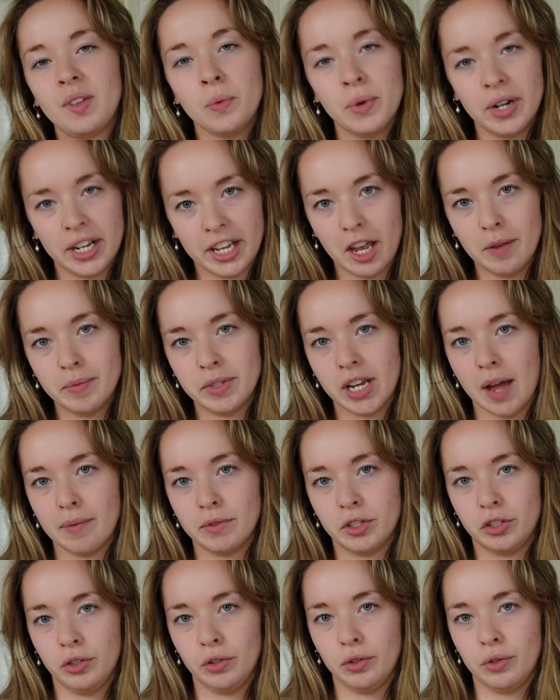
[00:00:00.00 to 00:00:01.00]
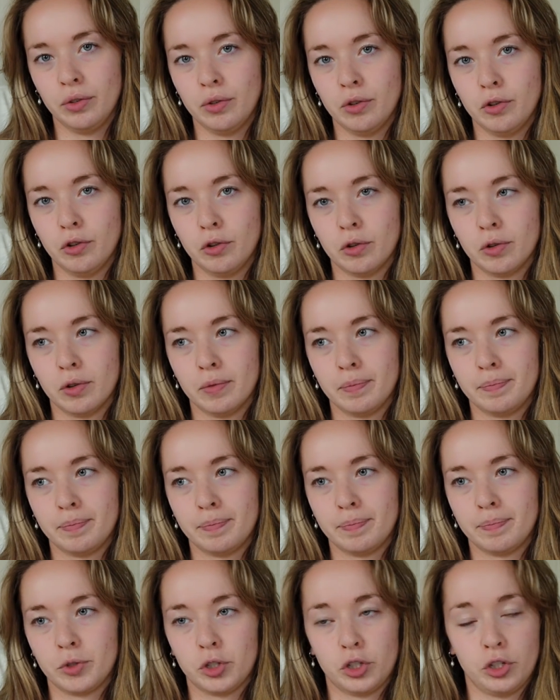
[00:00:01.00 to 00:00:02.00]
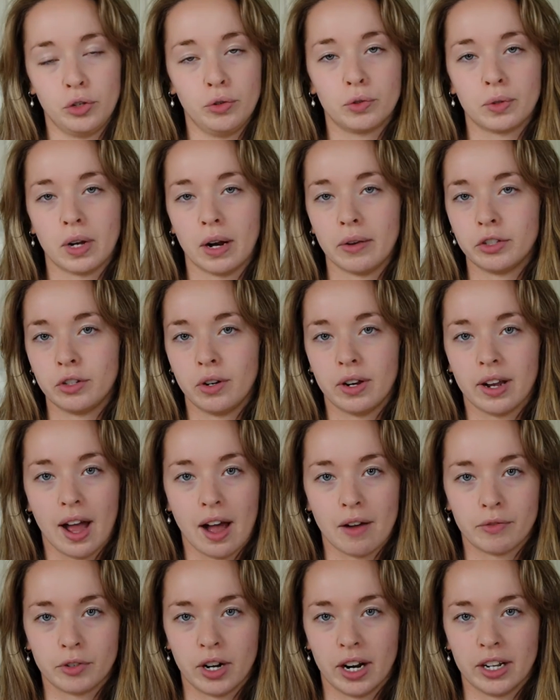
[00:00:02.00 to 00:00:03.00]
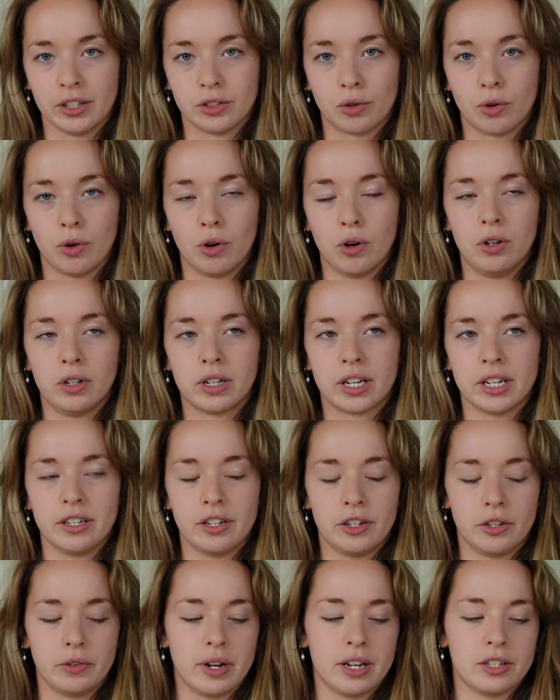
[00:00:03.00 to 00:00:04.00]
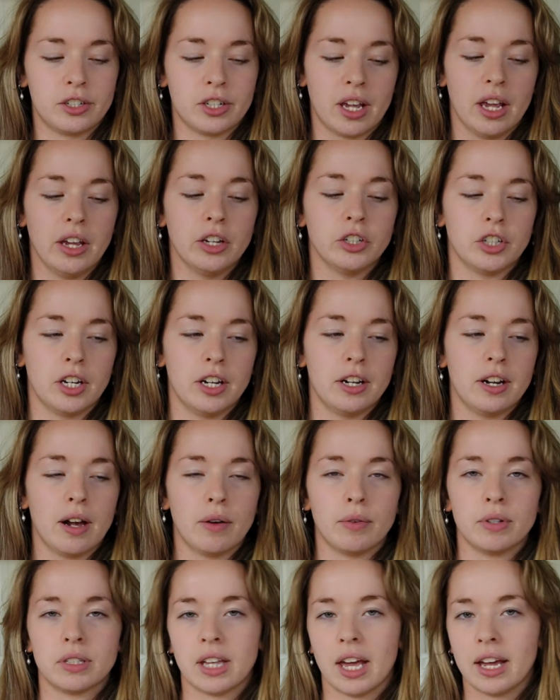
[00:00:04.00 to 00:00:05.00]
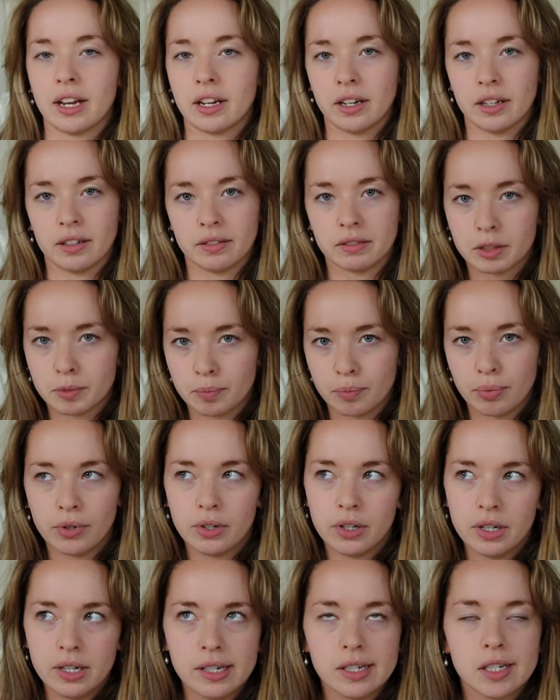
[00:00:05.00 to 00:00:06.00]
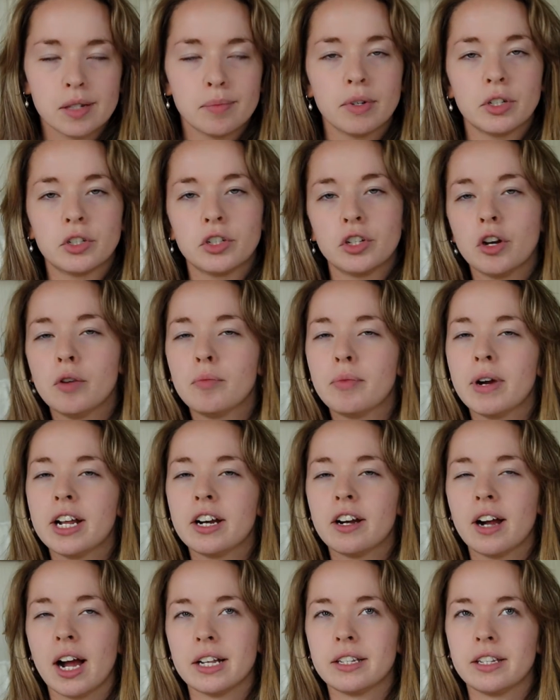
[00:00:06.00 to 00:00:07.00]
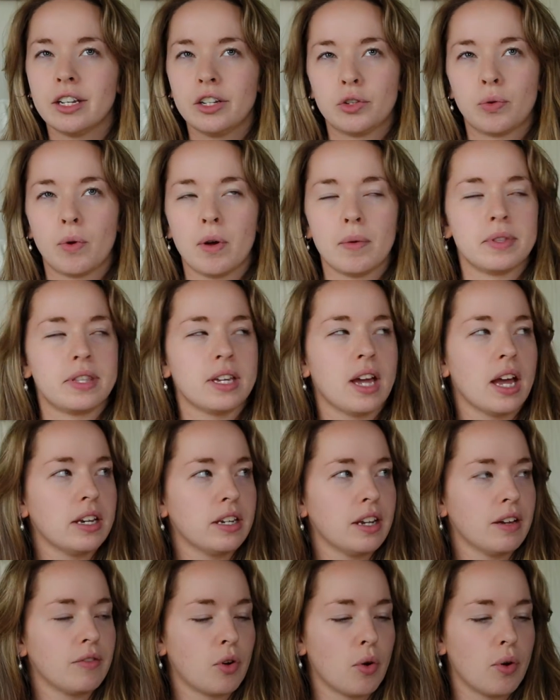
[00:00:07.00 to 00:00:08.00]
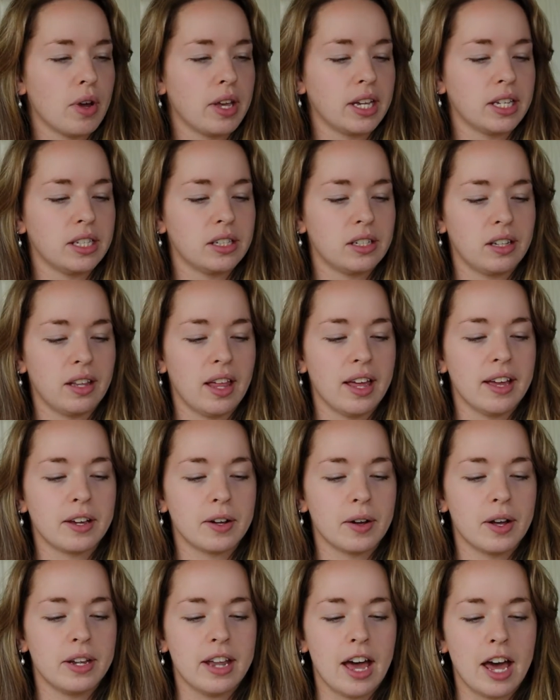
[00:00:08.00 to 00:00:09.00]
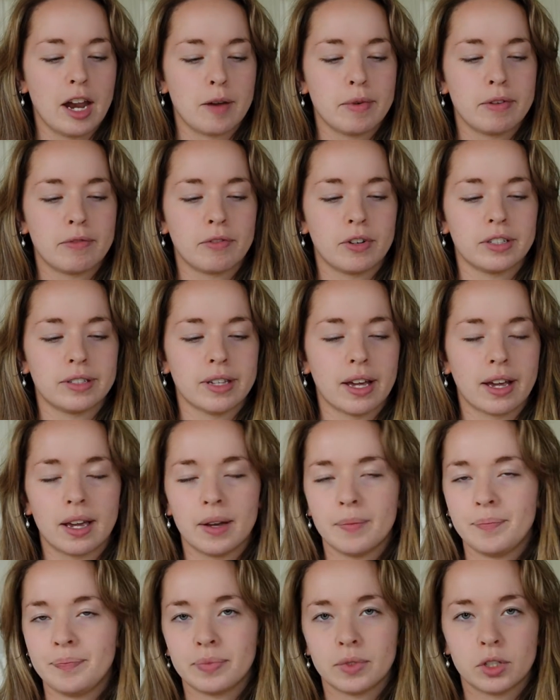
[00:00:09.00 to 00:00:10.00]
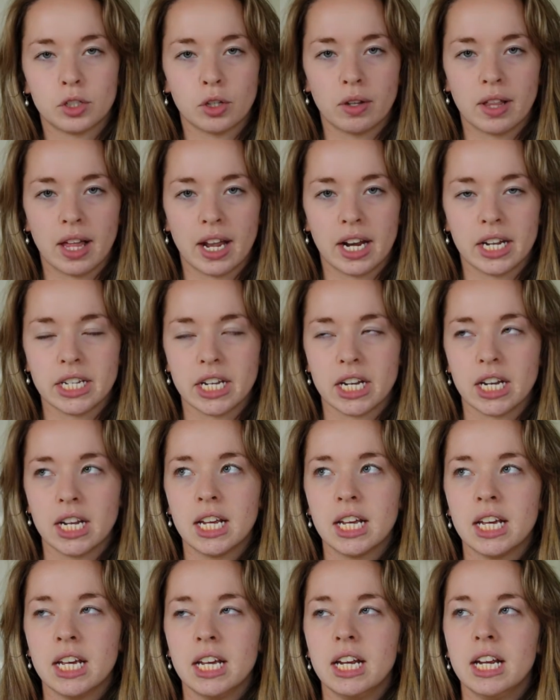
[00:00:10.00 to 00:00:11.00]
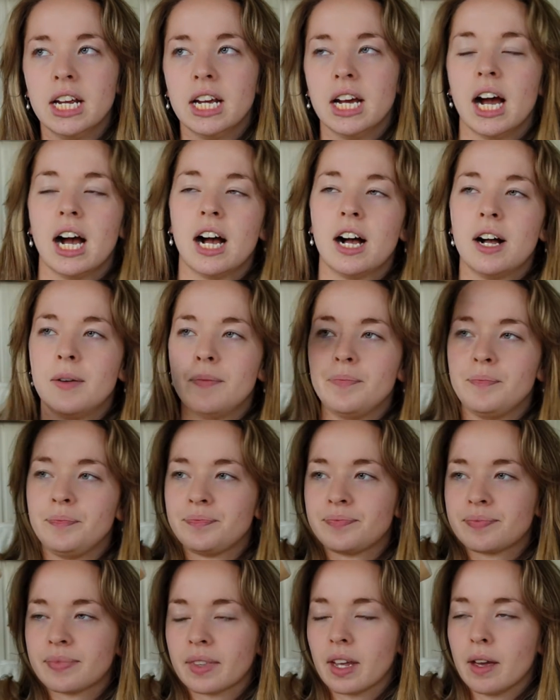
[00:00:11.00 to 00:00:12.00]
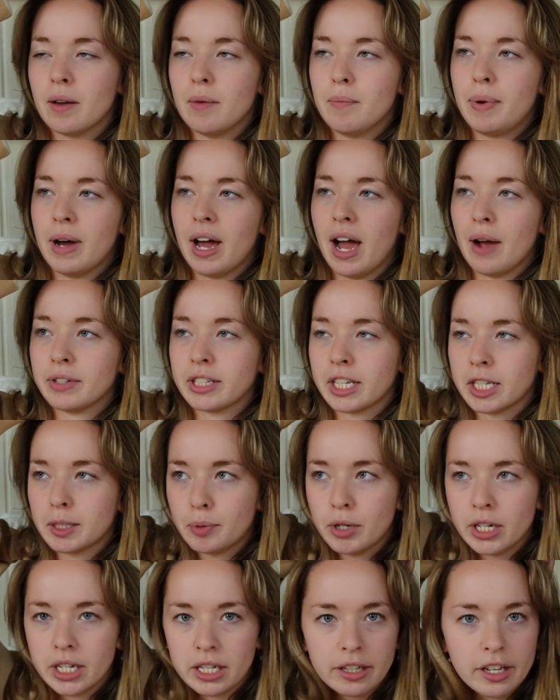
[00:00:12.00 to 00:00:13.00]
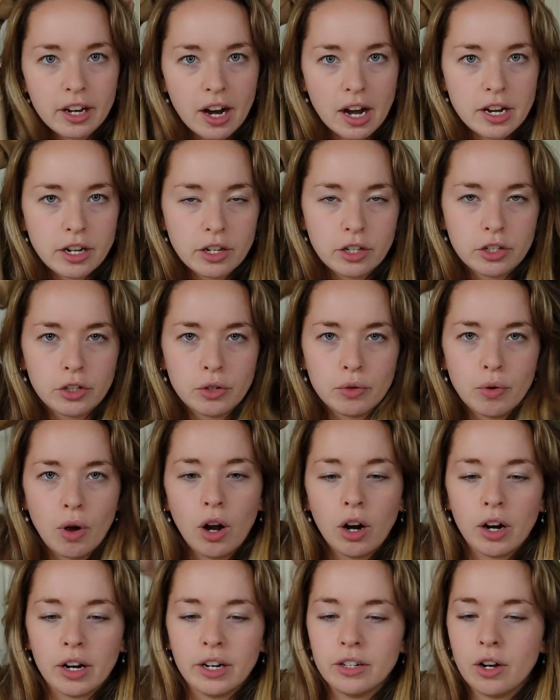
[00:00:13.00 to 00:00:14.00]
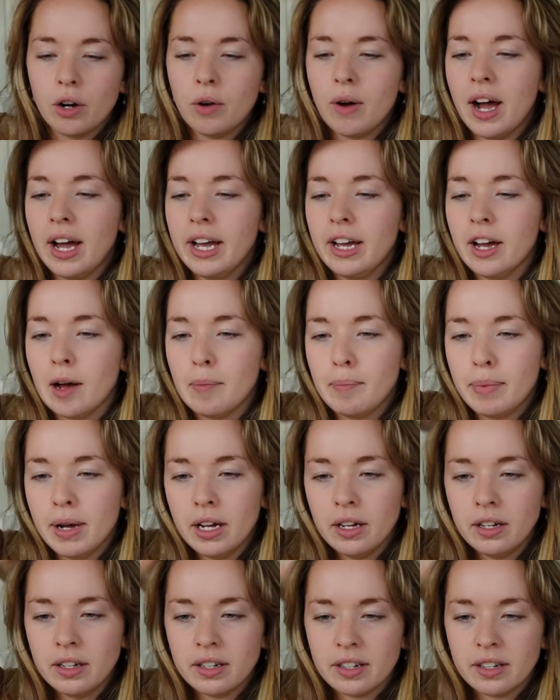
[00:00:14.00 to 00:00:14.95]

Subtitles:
when it came time to choose what I was doing after high school, continued education, I was like, it's pretty much a no-brainer. I did toy with the idea of going into like anatomy for a second. So glad I didn't. Um, but I was like, it's pretty clear I need to do art. Oh, hi, Appa.